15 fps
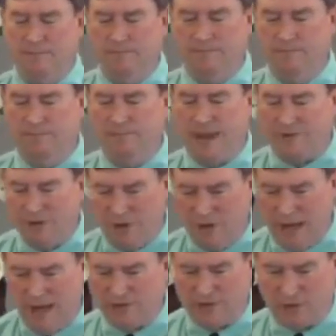
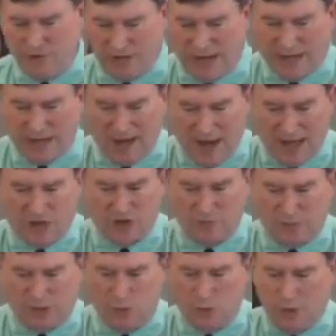Nevertheless, there is a connection
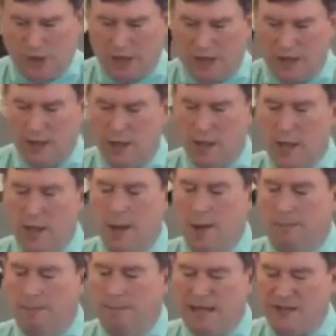between
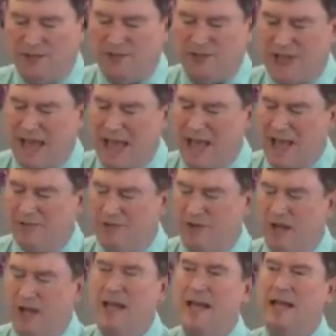being saved
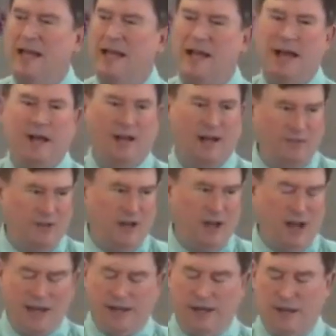and living
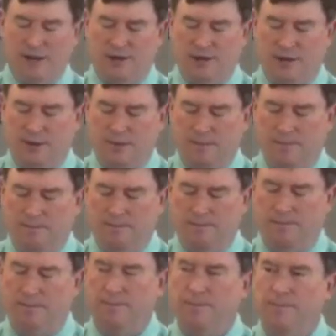like it.
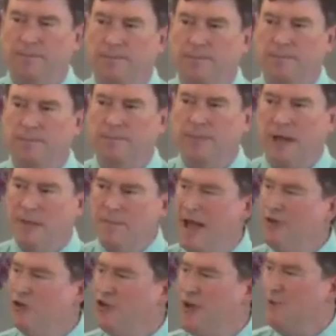In
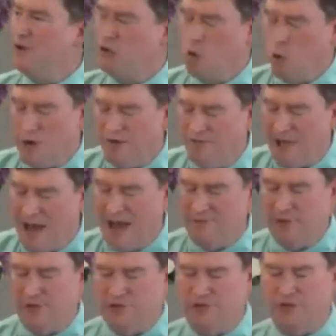Matthew chapter 25,
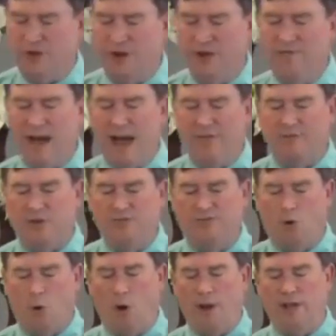verses 35 through
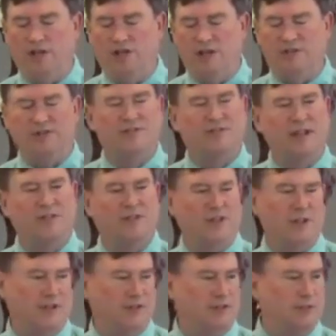40, Jesus says
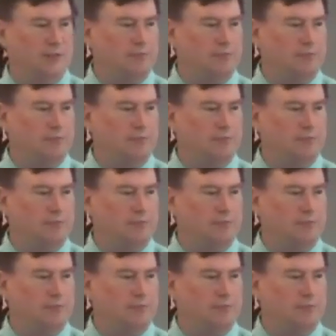this